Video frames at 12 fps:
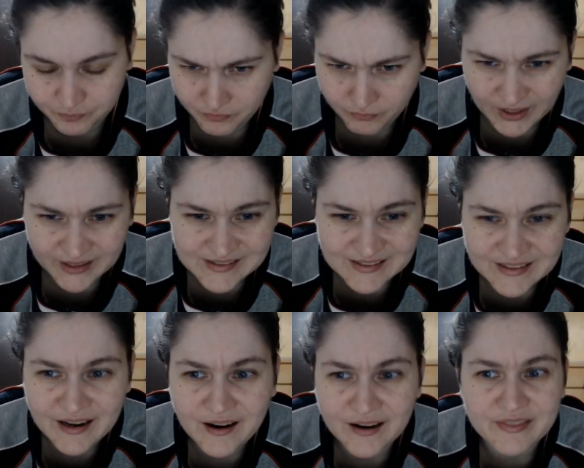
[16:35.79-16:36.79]
because
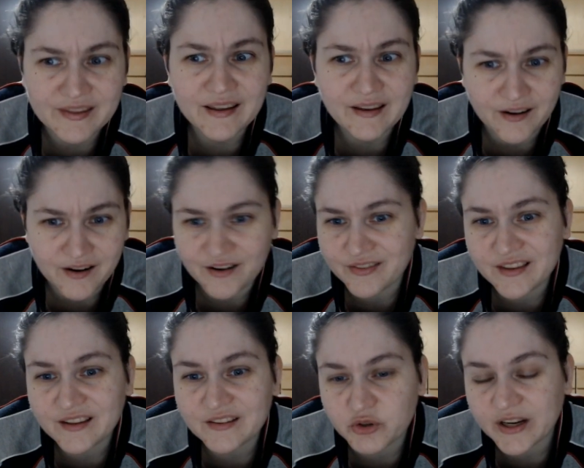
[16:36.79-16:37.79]
they are the
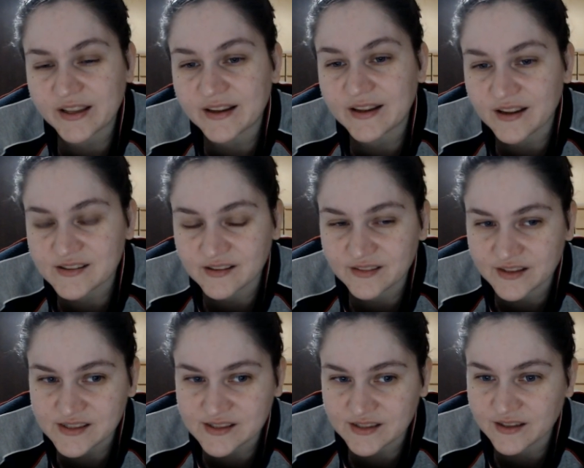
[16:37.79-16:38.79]
tricky guys in
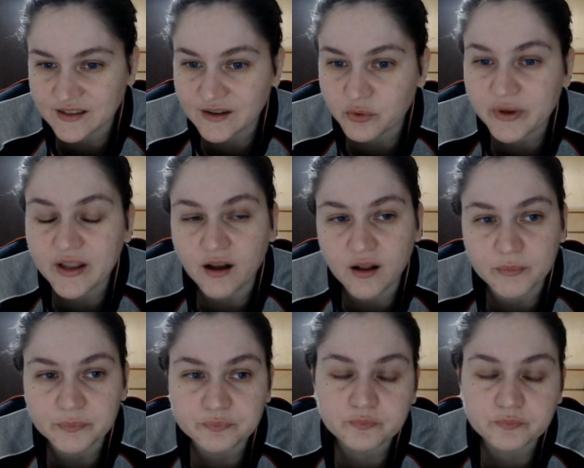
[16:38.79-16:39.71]
this realm.